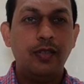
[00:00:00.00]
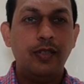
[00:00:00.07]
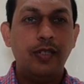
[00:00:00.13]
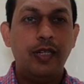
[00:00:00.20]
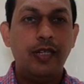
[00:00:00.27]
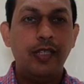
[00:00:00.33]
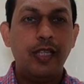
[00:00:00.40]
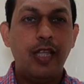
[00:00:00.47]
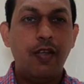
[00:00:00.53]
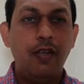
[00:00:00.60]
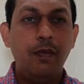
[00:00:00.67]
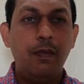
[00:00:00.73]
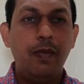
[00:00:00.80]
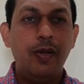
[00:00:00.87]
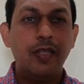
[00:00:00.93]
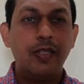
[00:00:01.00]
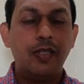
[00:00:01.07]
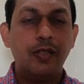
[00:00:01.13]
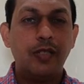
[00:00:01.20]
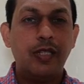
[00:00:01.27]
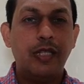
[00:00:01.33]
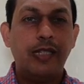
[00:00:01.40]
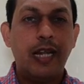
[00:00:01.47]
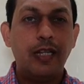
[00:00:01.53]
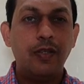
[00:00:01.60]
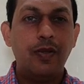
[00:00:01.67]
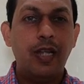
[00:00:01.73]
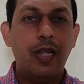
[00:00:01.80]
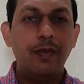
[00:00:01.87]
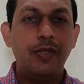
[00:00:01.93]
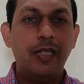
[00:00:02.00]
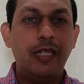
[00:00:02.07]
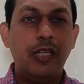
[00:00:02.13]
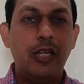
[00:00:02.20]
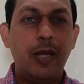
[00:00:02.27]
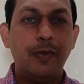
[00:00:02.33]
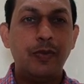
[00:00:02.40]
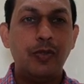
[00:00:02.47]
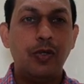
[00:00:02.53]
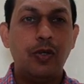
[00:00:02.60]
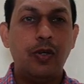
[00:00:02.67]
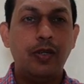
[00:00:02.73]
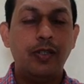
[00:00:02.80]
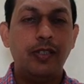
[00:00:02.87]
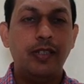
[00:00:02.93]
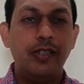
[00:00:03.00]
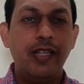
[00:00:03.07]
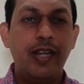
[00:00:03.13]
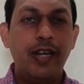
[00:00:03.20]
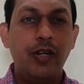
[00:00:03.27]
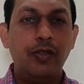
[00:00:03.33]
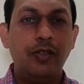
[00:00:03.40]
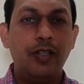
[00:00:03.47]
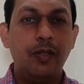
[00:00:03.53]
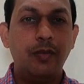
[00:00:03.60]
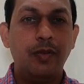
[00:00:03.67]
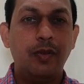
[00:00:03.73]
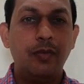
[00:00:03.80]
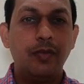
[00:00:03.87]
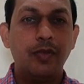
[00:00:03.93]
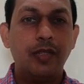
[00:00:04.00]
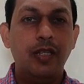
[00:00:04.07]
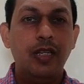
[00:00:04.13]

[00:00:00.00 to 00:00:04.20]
It is having plus, so that's why I am saying absorbed. It is the endothermic process.